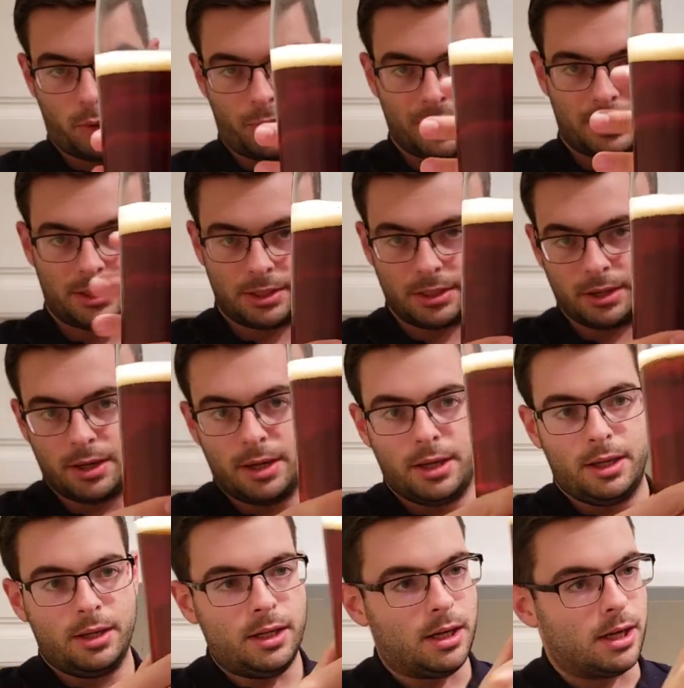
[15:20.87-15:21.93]
quite clear.
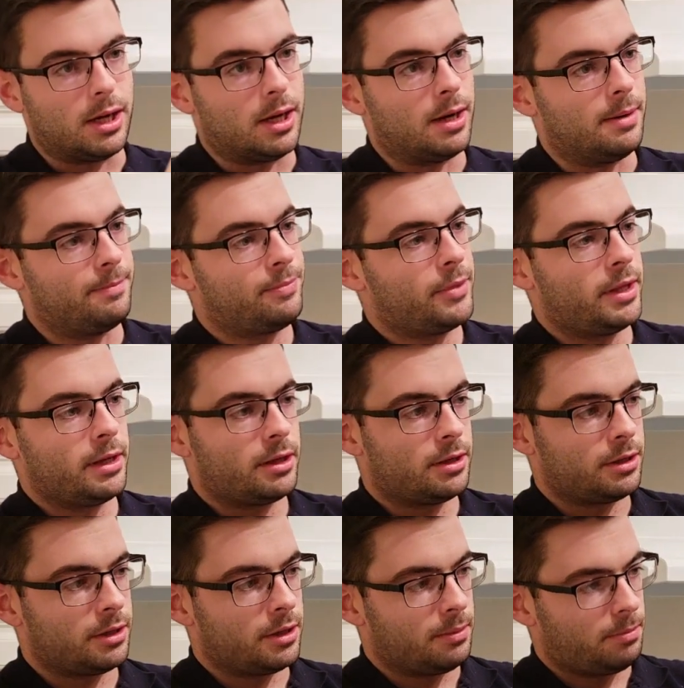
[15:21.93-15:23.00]
Um,
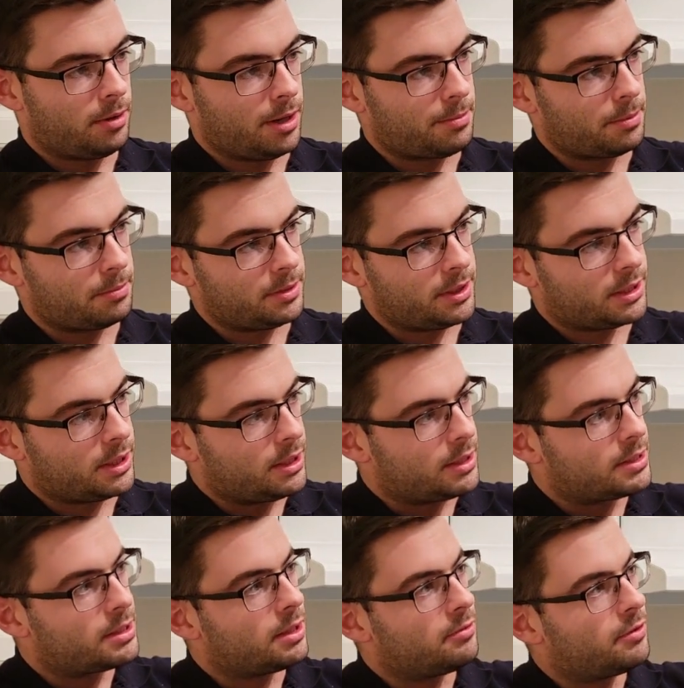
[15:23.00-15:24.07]
could probably clean
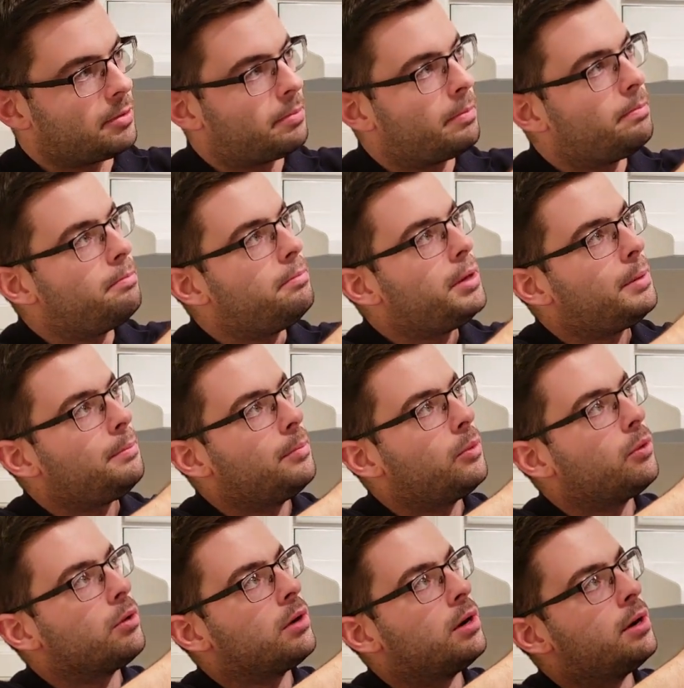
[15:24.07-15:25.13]
itself up a bit
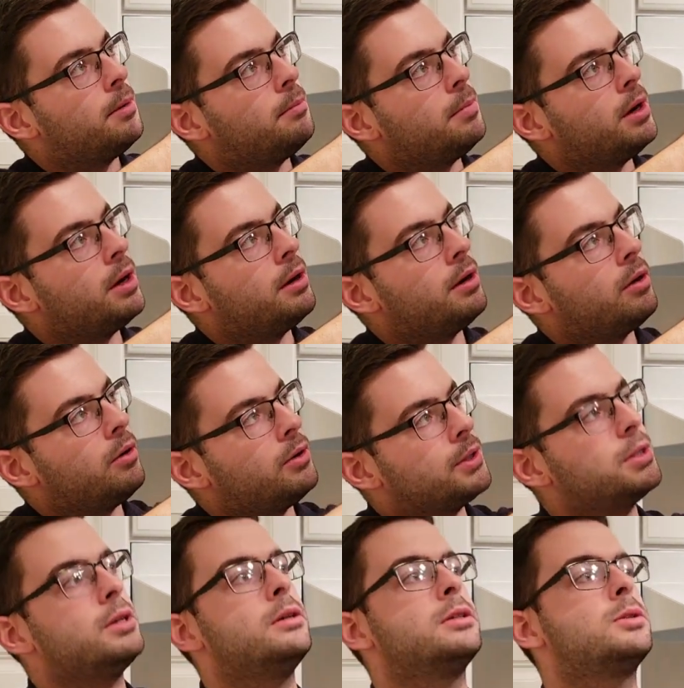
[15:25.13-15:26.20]
more, but all
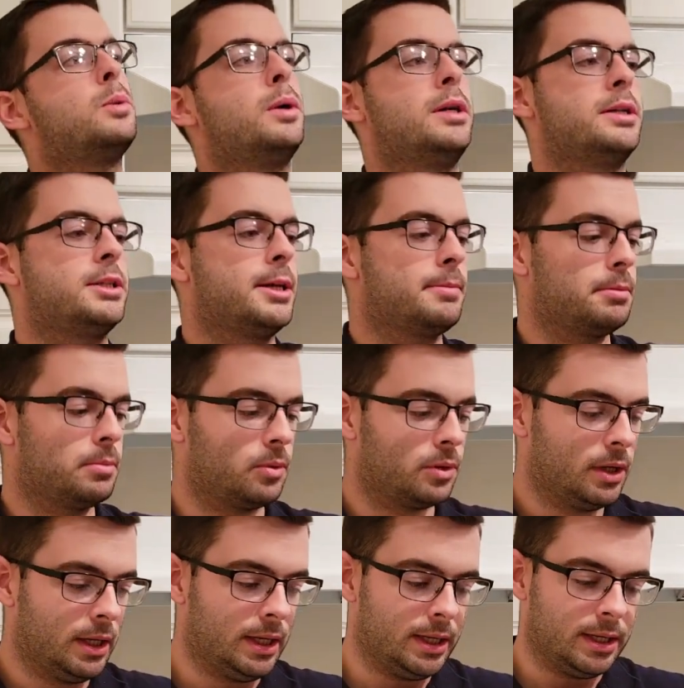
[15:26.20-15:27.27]
in all, it's quite acceptable.